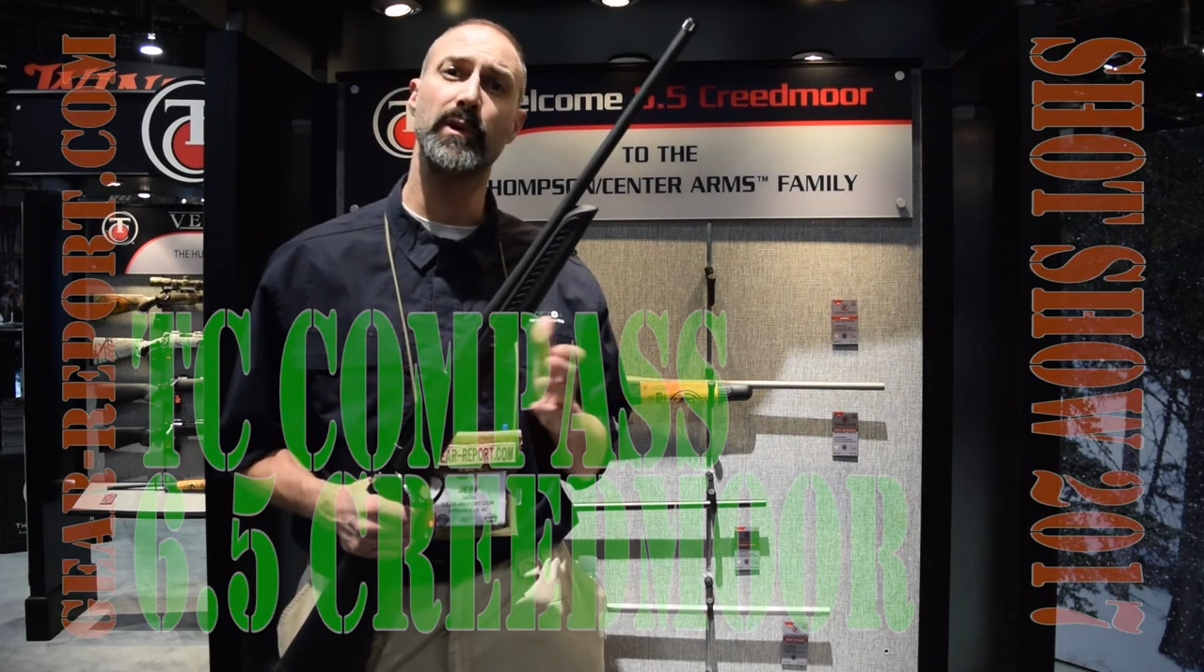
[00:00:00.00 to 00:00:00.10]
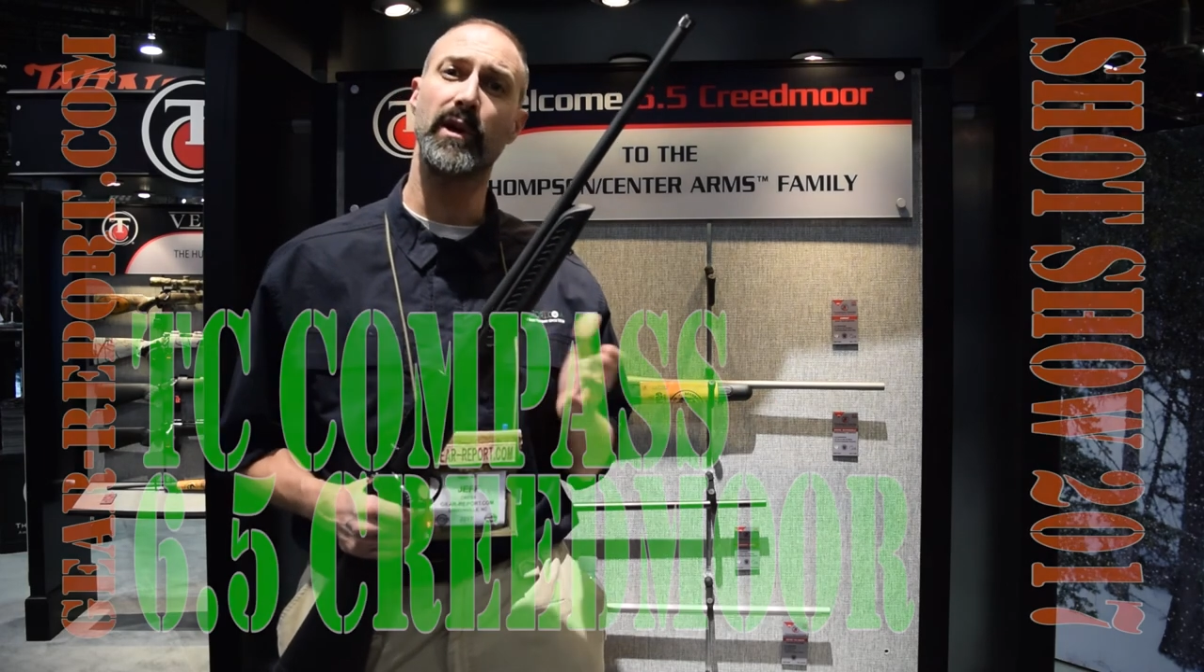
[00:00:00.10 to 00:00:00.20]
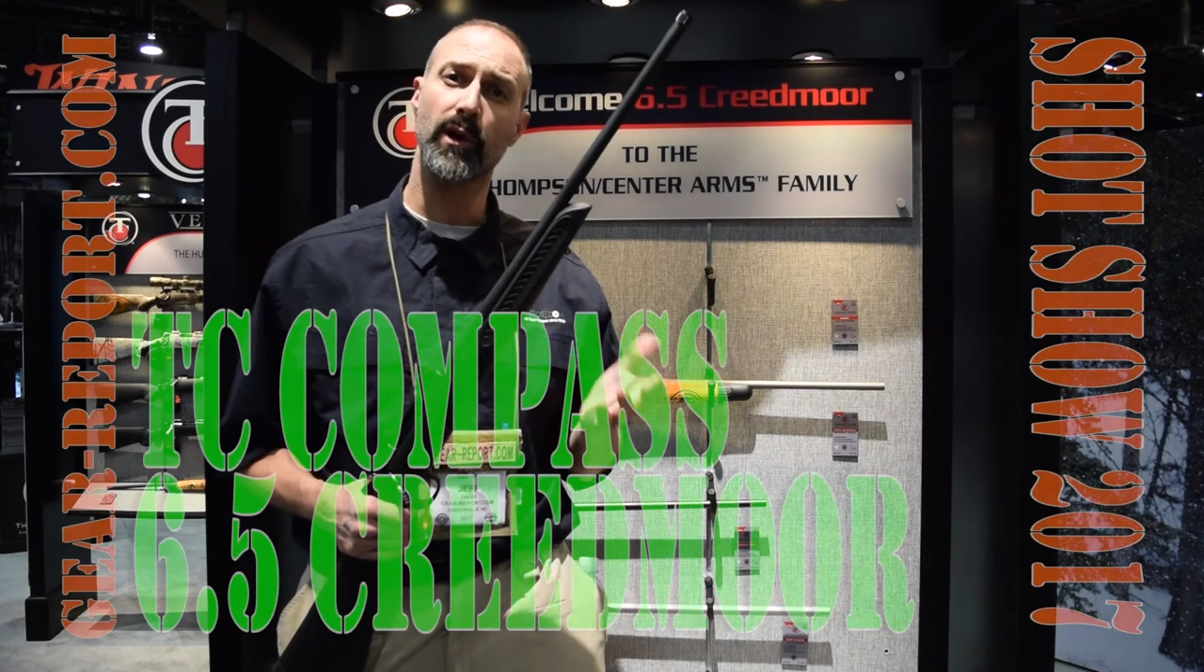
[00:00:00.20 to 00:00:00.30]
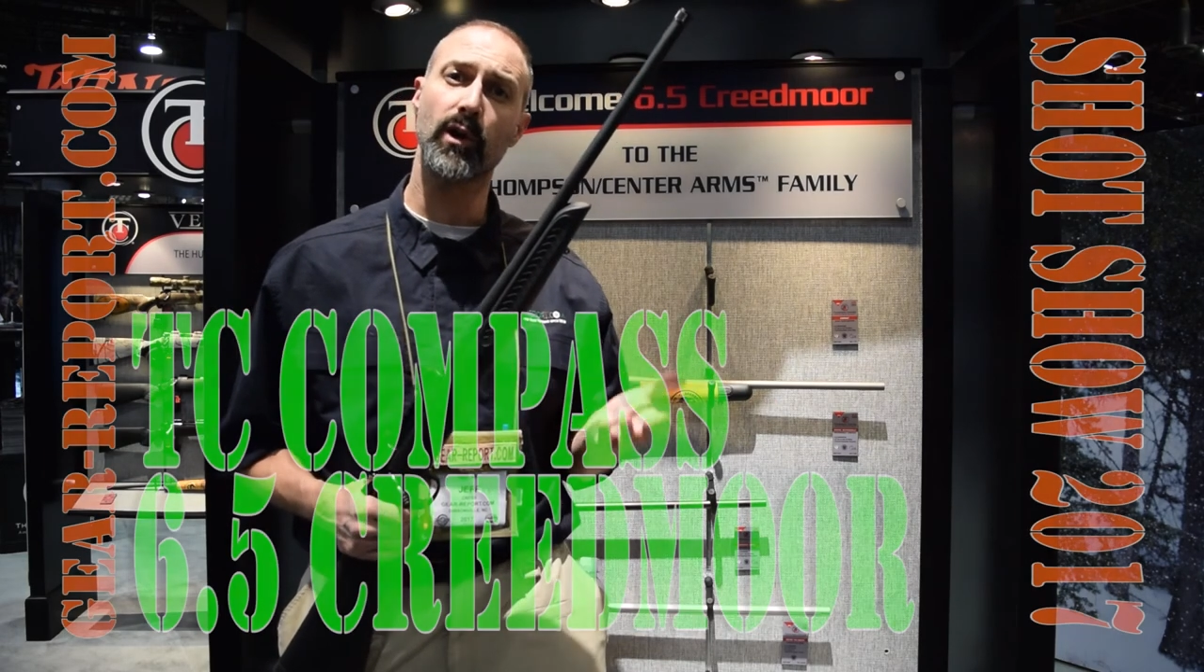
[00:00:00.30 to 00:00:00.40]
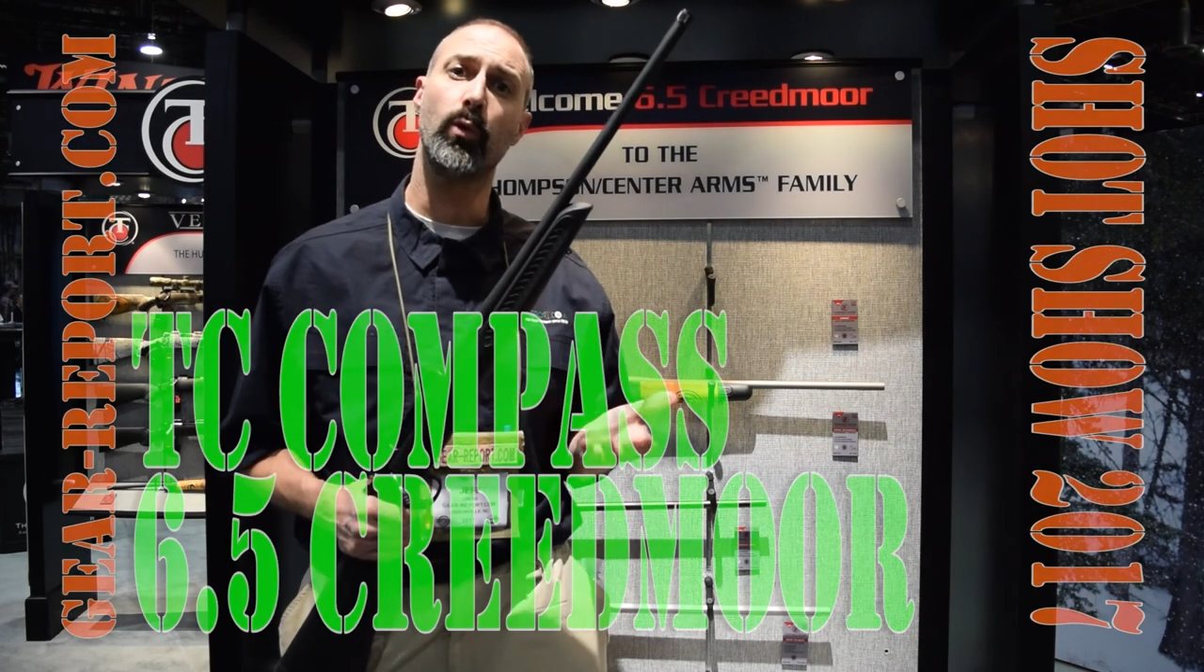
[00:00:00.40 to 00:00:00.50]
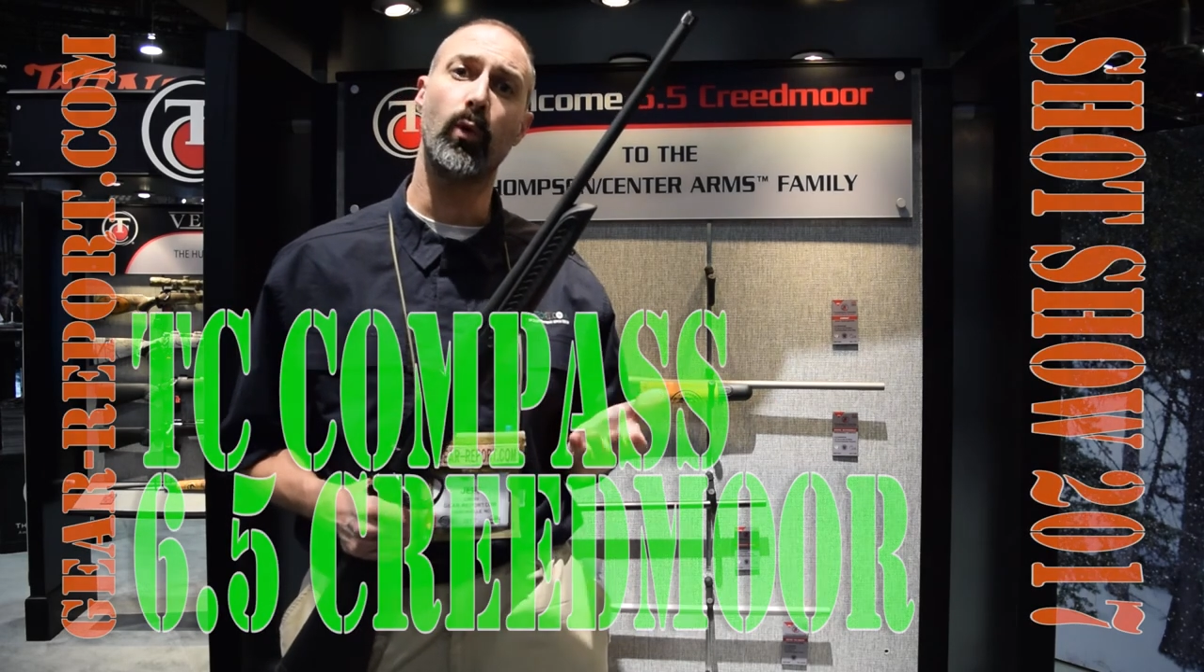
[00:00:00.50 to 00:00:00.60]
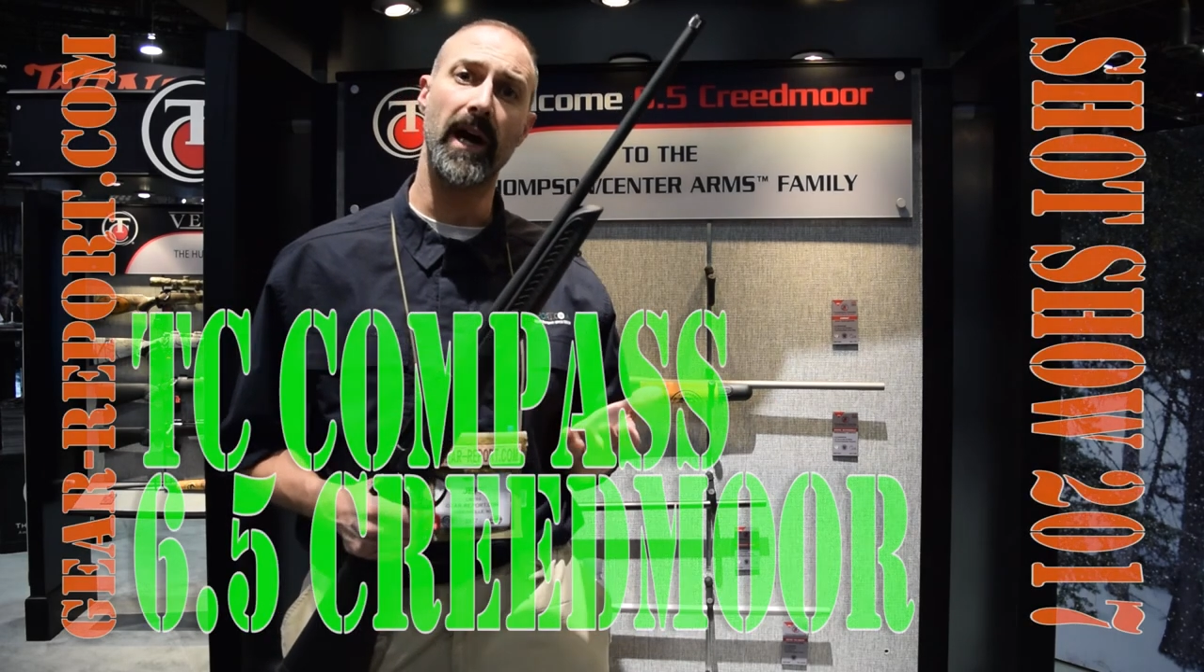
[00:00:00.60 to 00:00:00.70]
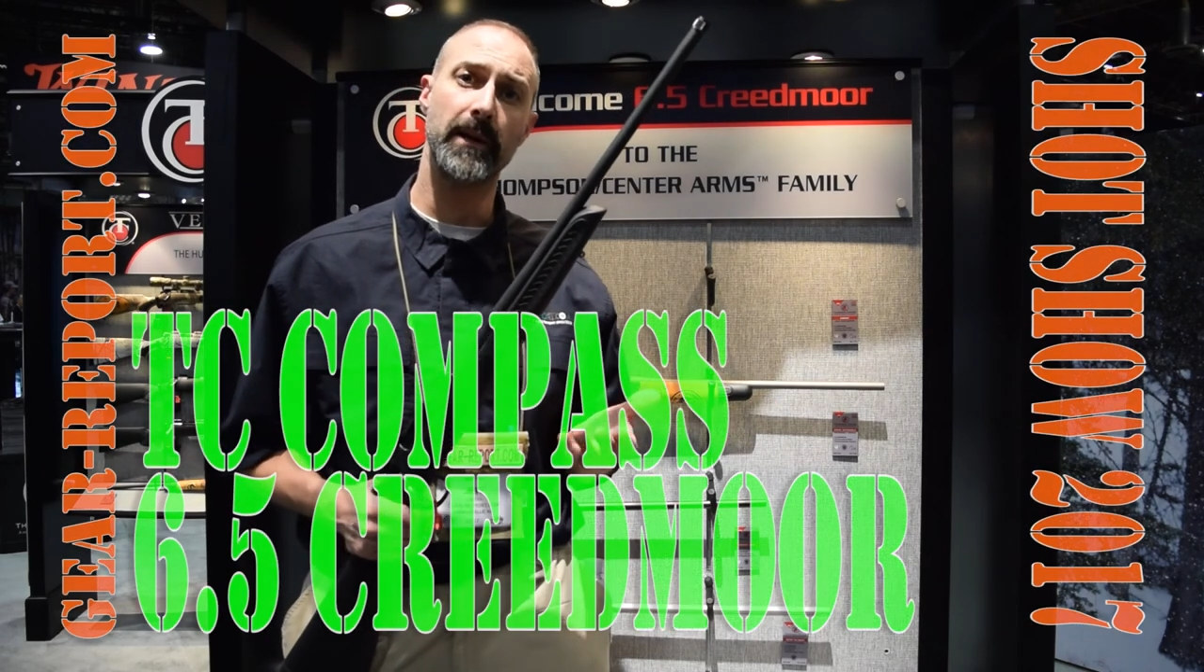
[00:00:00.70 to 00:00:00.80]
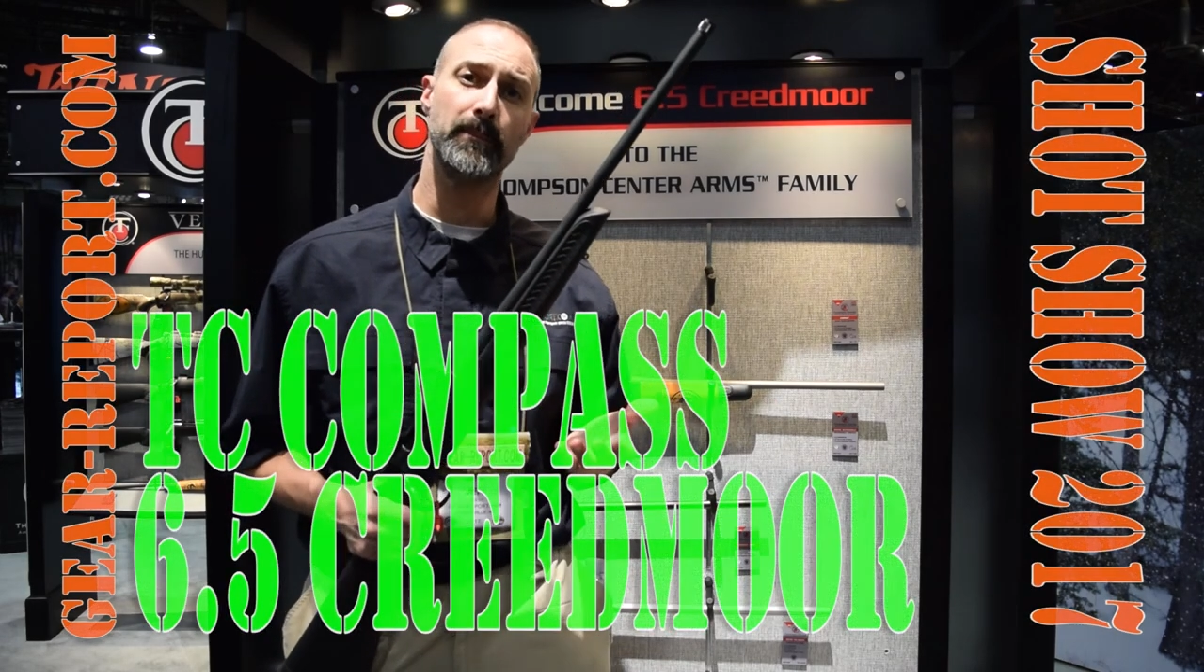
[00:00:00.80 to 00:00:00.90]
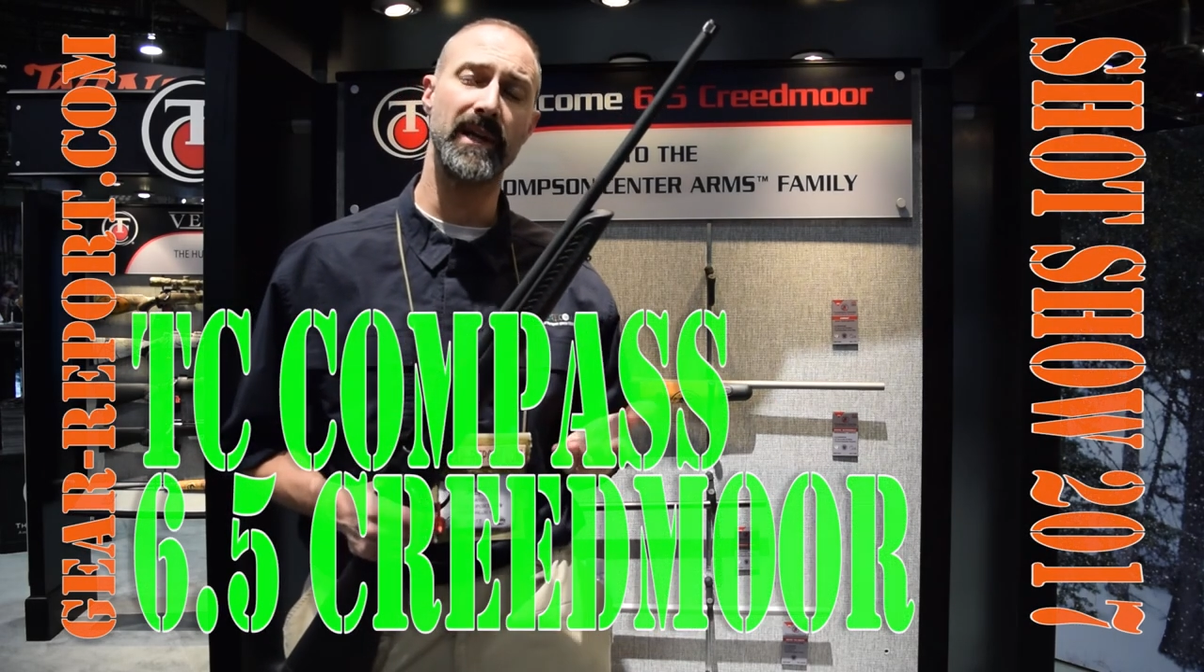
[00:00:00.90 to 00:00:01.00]
we heard
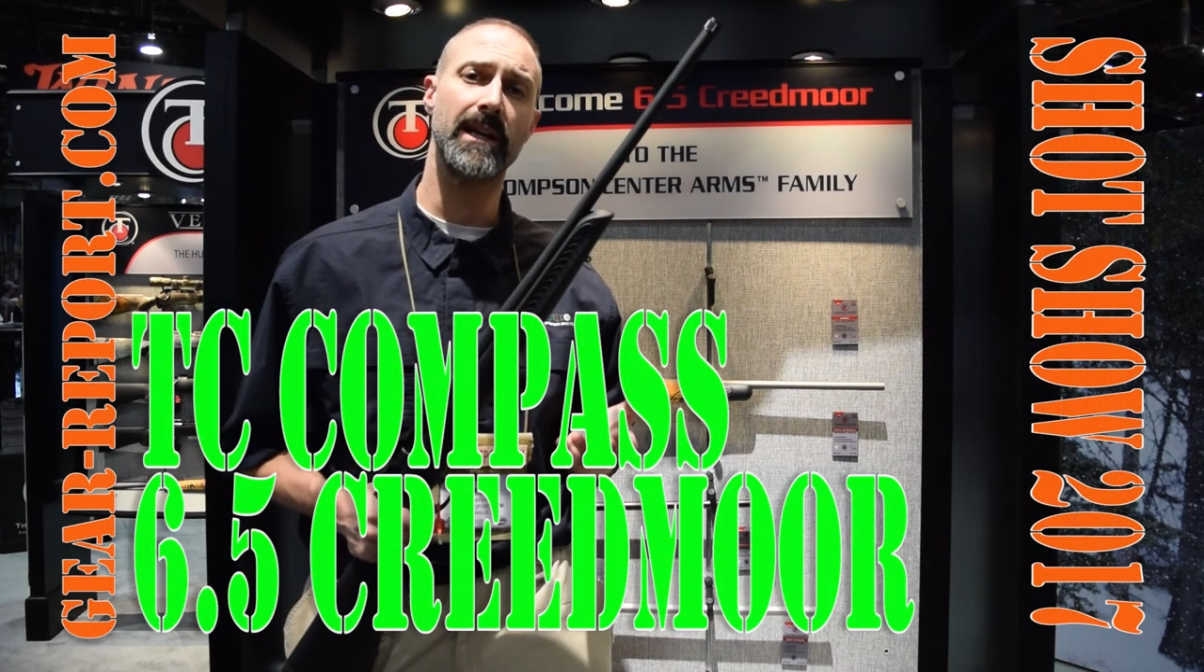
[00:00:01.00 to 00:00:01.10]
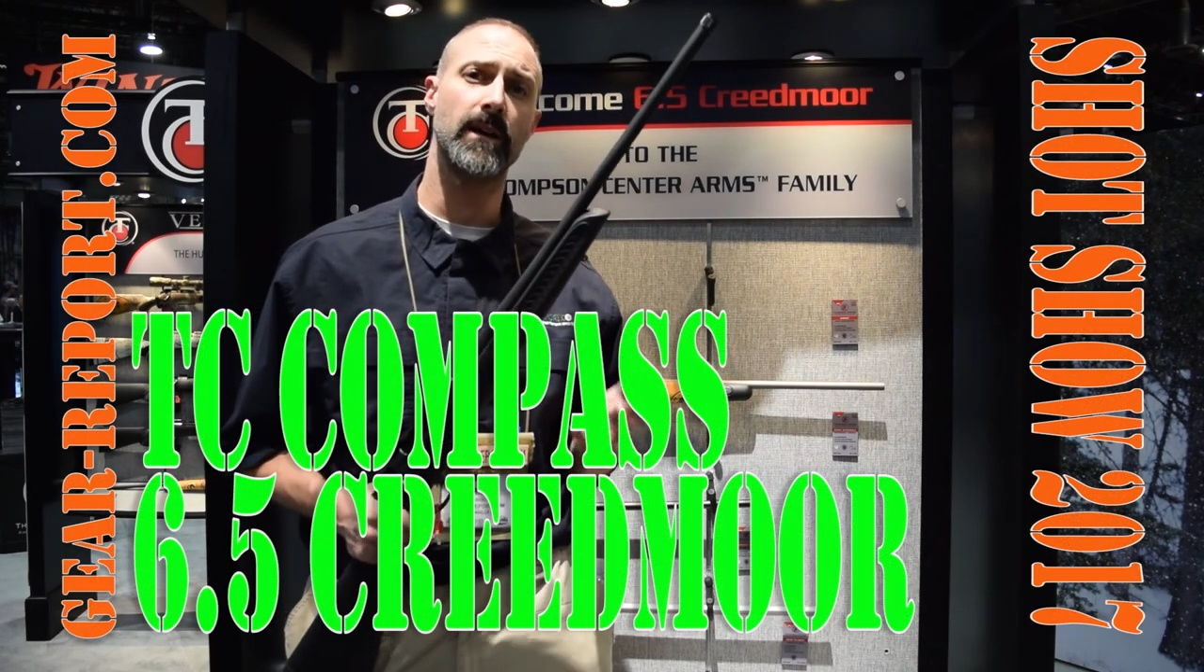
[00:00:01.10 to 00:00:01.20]
quite a bit